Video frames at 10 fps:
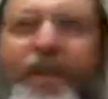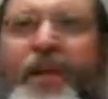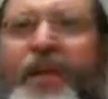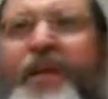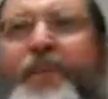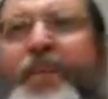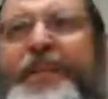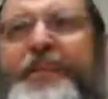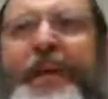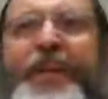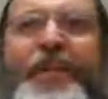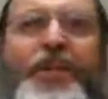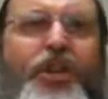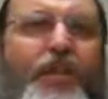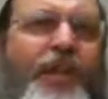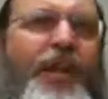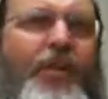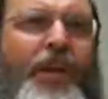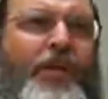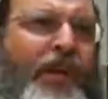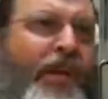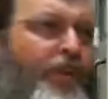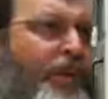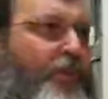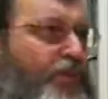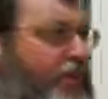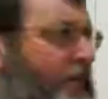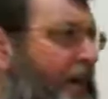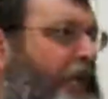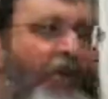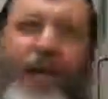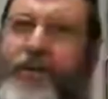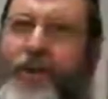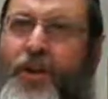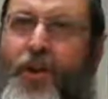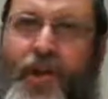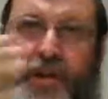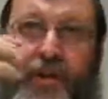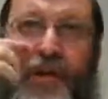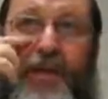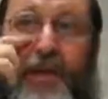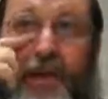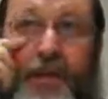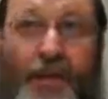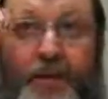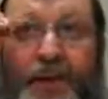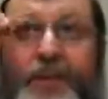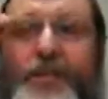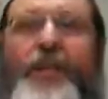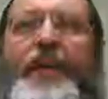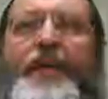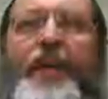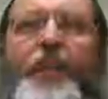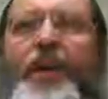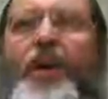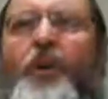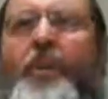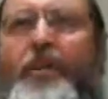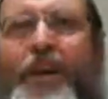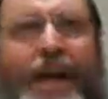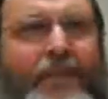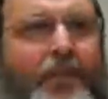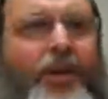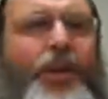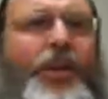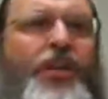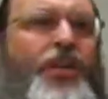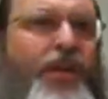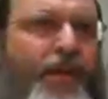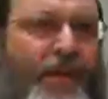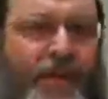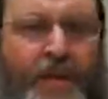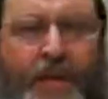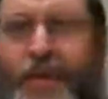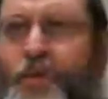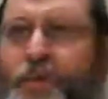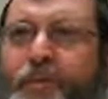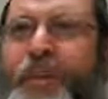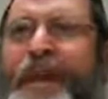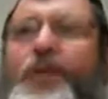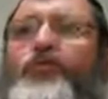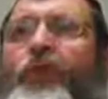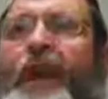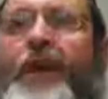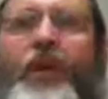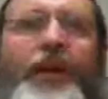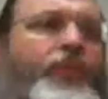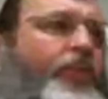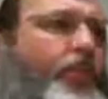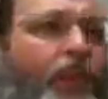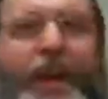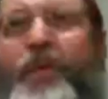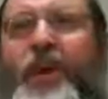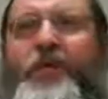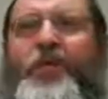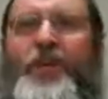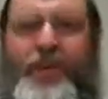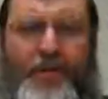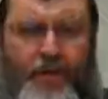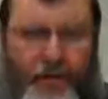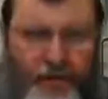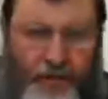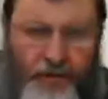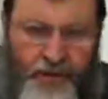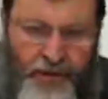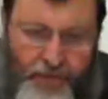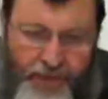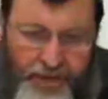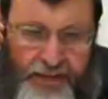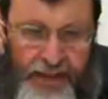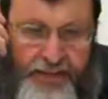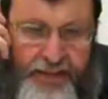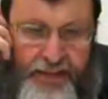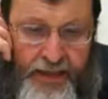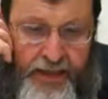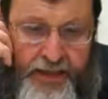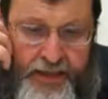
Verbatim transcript: They had the best Magid Yeshirim that anyone ever had. You had Moshe Rabbeinu and Aaron HaKohen. You had, you had the greatest Talmud HaChomim ever alive. You were learning in yeshiva, and you fled, you ran away from, you ran away from the, the, the, the yeshiva. That, that's the...